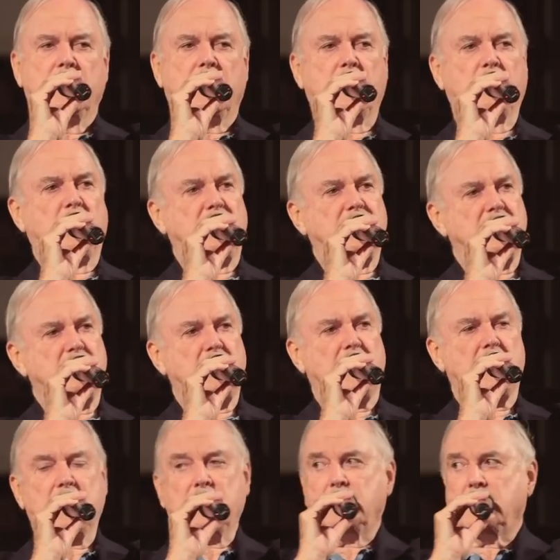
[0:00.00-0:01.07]
And when the
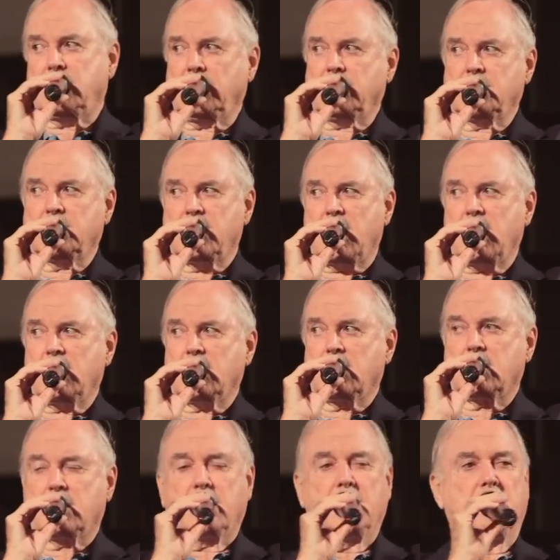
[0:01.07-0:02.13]
man did that,
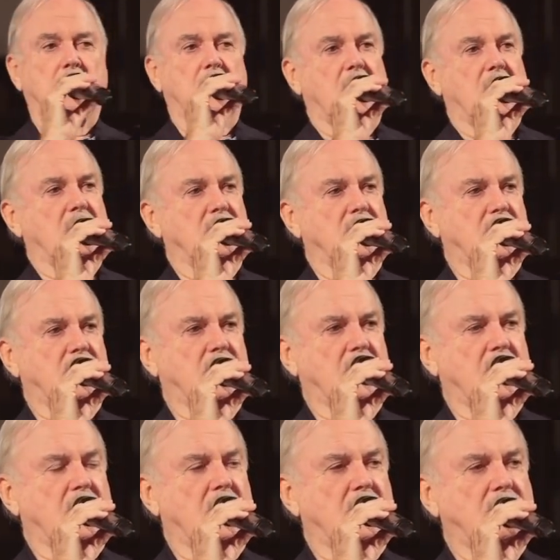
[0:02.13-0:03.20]
and the
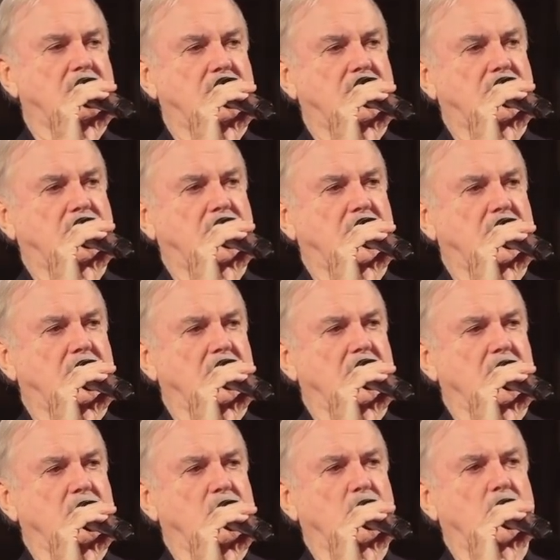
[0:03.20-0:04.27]
psychiatrist said to
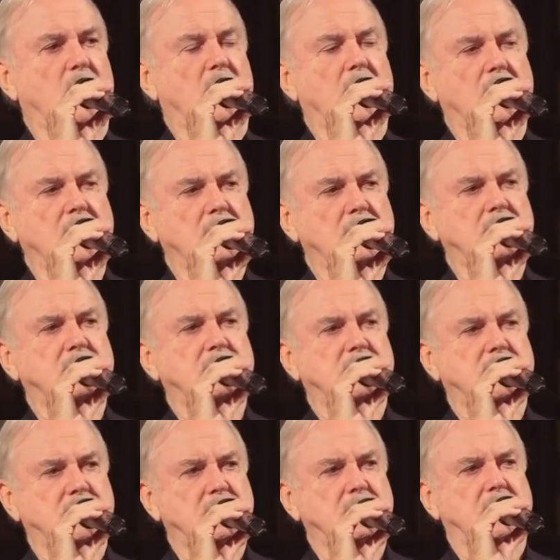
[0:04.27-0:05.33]
him, why did you
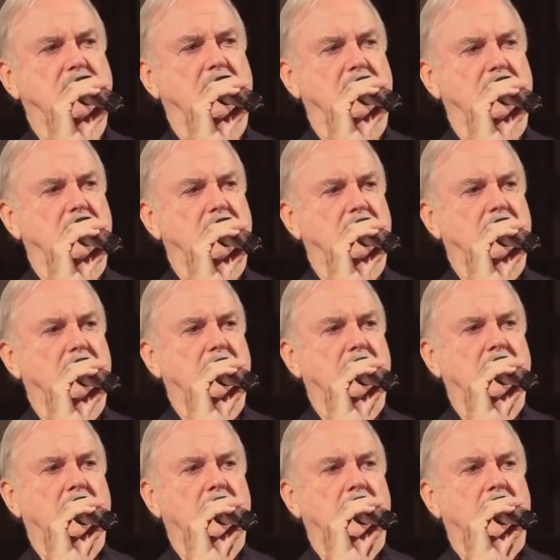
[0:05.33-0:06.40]
do that?
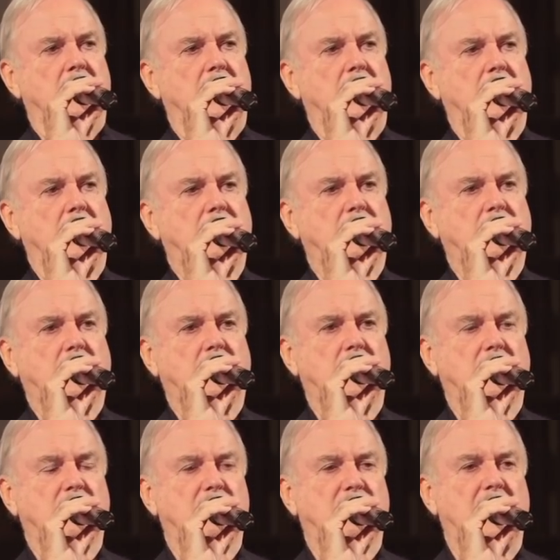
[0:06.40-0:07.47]
He just
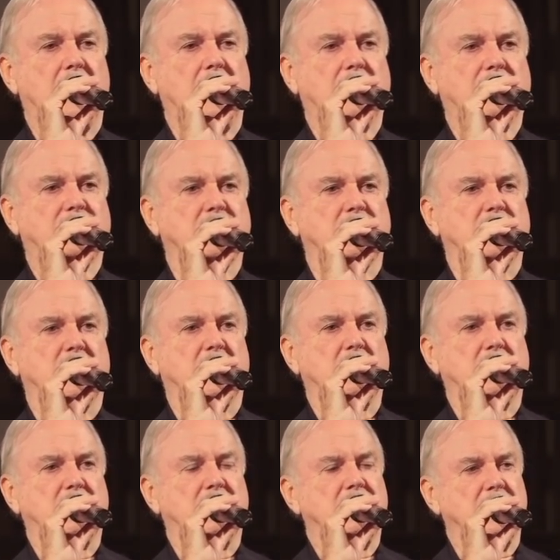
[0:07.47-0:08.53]
looked blank for a
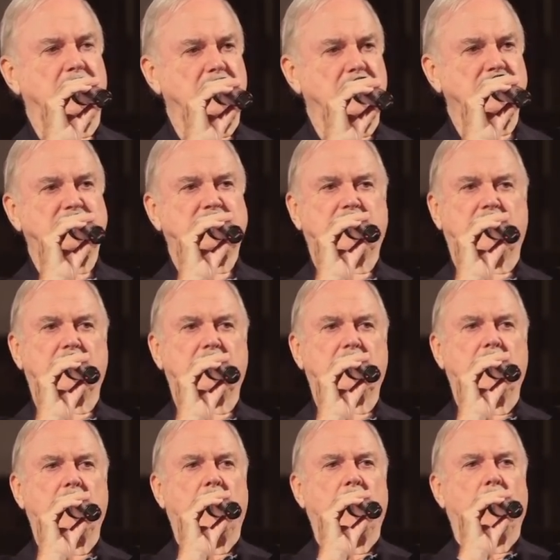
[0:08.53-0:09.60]
moment, and then he
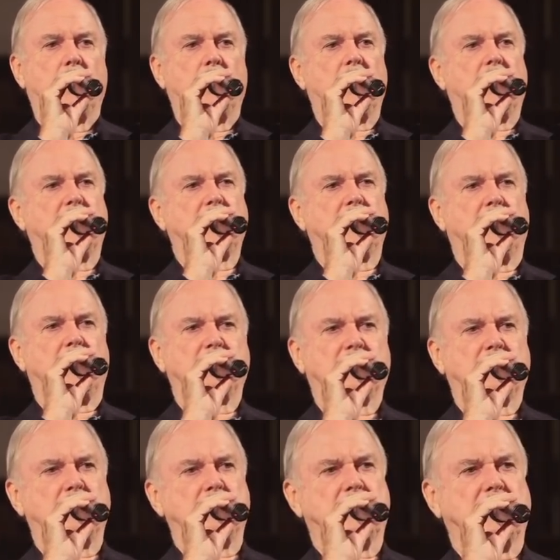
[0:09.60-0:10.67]
said, well, I
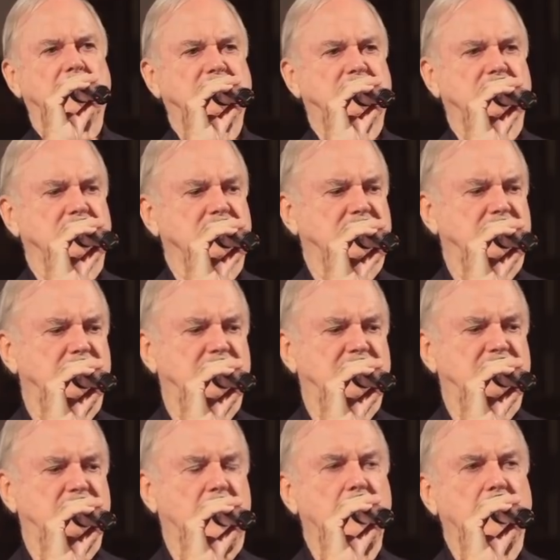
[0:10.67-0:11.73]
thought I saw some
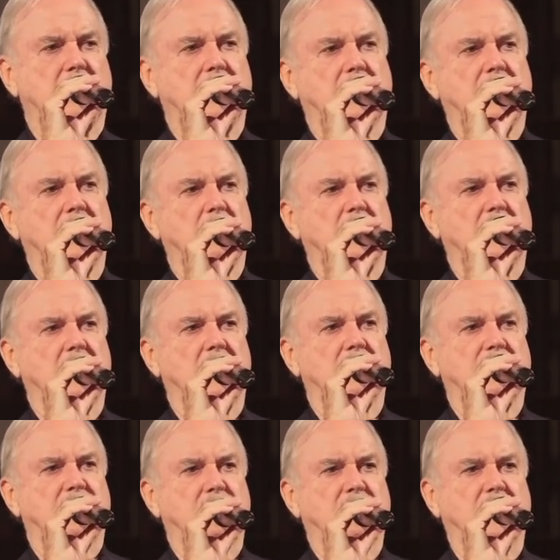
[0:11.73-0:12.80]
smoke coming
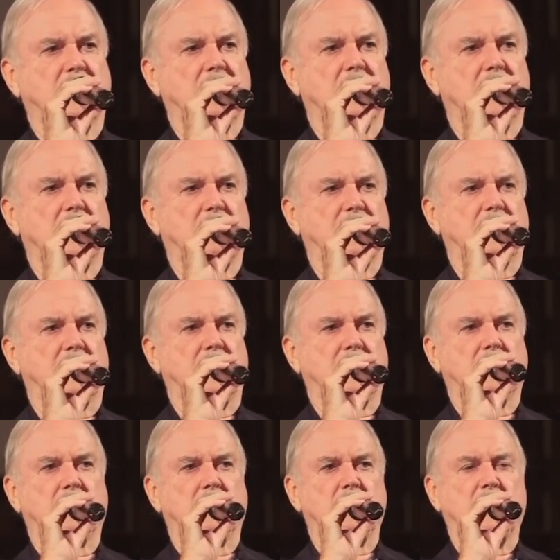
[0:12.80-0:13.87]
up from the carpet. I
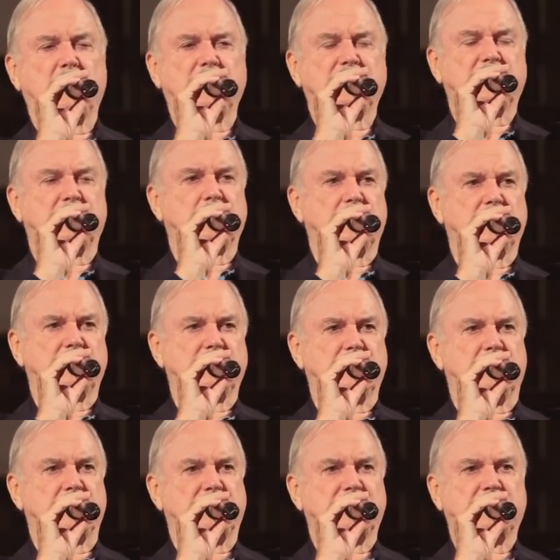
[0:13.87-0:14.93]
thought maybe someone had
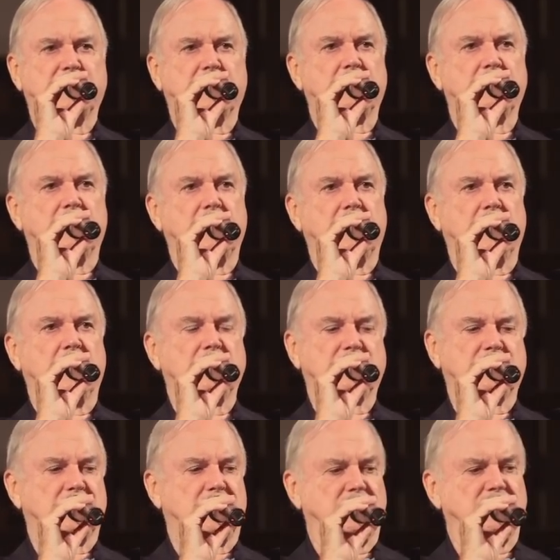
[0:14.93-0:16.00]
dropped a cigarette in,
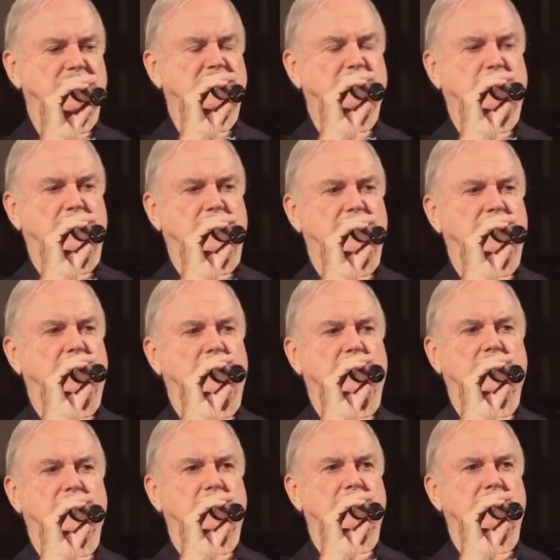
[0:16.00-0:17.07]
so I just poured the
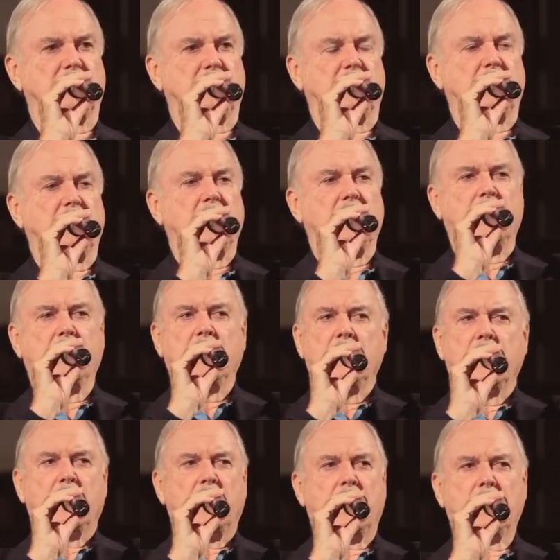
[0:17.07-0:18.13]
water on it.
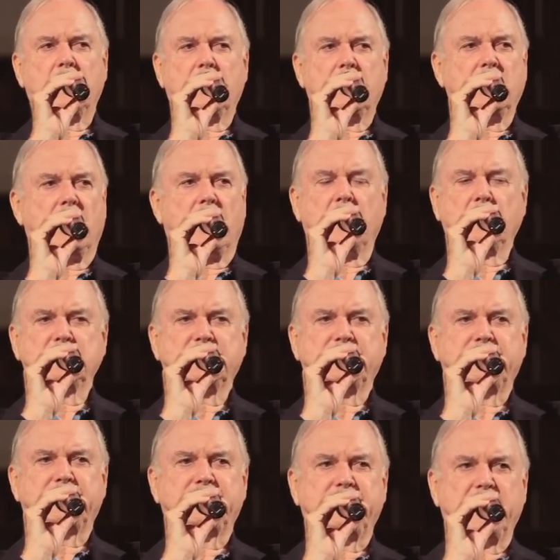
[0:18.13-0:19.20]
And I was
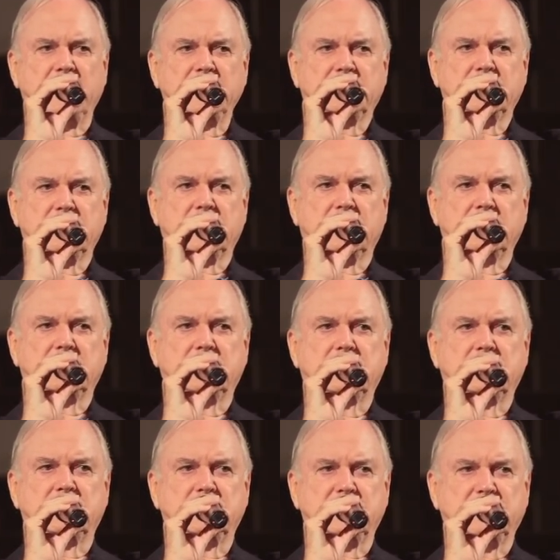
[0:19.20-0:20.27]
fascinated
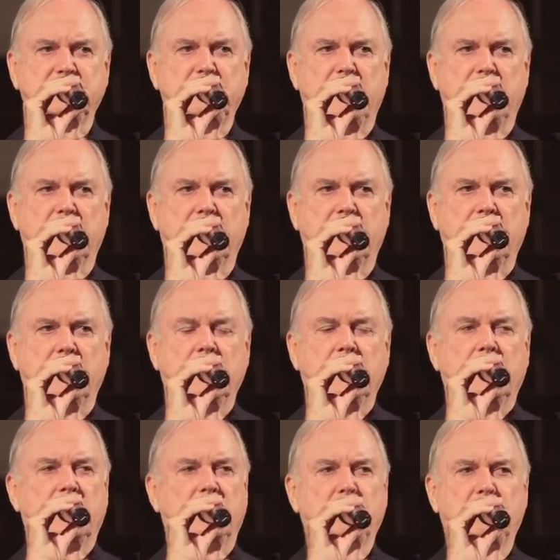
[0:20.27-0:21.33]
that this man
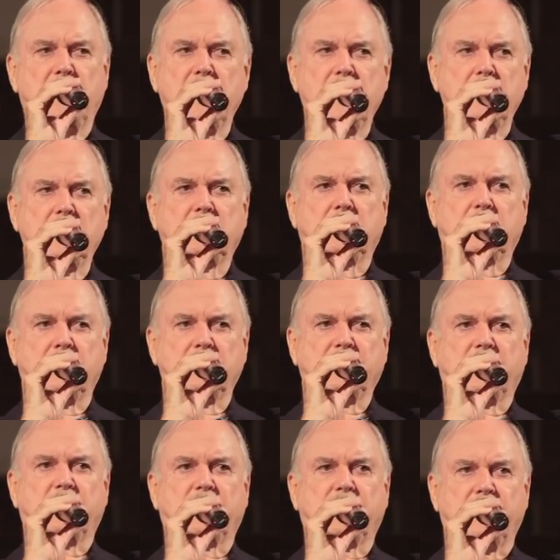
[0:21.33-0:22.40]
had made
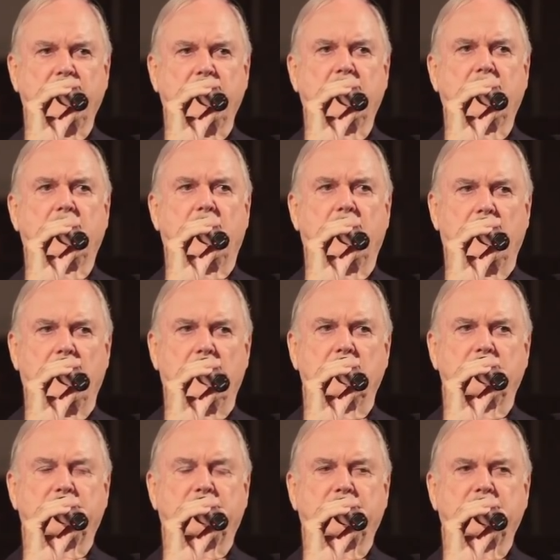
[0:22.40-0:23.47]
this thing
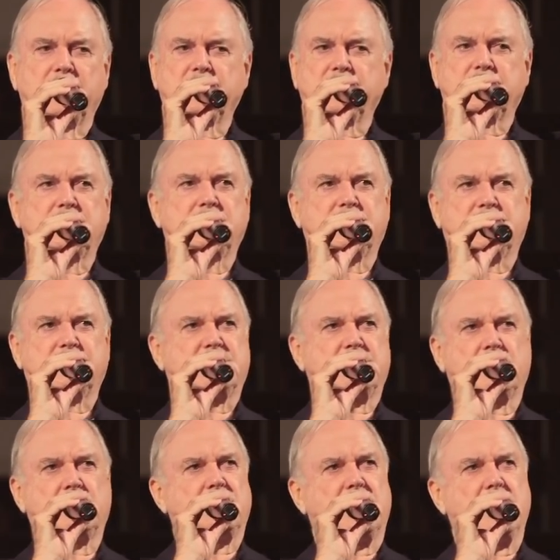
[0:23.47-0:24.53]
up, this
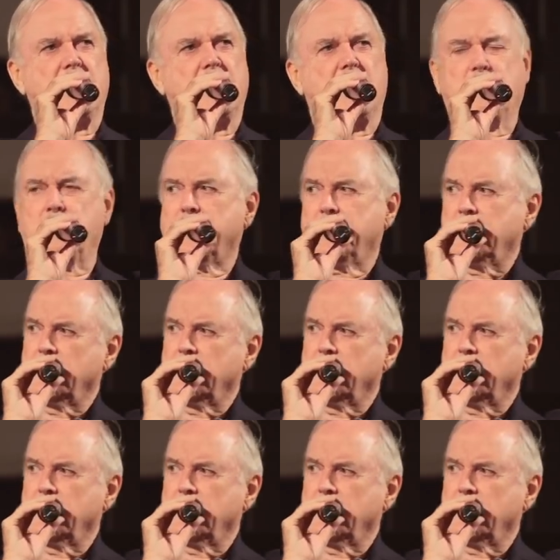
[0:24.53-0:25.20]
story up.